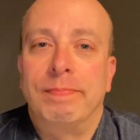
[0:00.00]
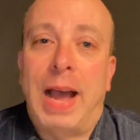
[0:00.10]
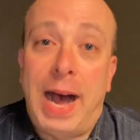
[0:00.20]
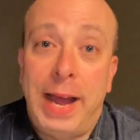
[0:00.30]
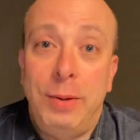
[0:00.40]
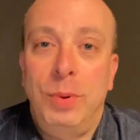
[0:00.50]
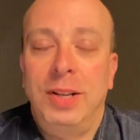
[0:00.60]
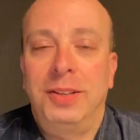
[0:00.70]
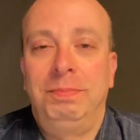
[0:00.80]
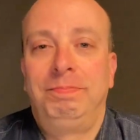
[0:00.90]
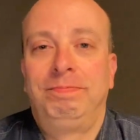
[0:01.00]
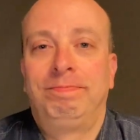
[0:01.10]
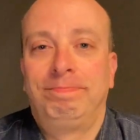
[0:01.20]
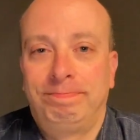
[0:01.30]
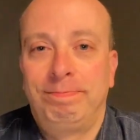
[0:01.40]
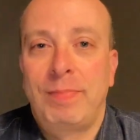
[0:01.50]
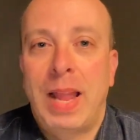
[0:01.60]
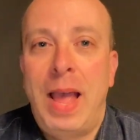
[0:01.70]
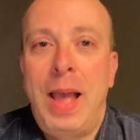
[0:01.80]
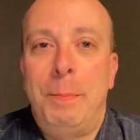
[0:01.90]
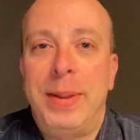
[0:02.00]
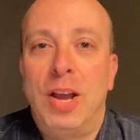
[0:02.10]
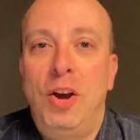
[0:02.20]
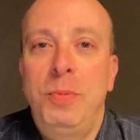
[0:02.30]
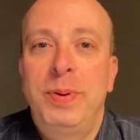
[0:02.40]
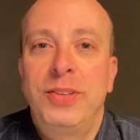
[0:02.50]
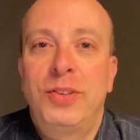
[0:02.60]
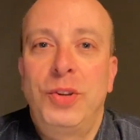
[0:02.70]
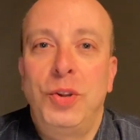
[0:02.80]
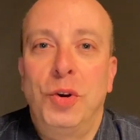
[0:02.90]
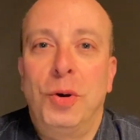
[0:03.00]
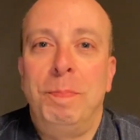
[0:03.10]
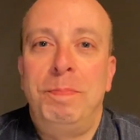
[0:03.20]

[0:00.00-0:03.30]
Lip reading: I will be open to your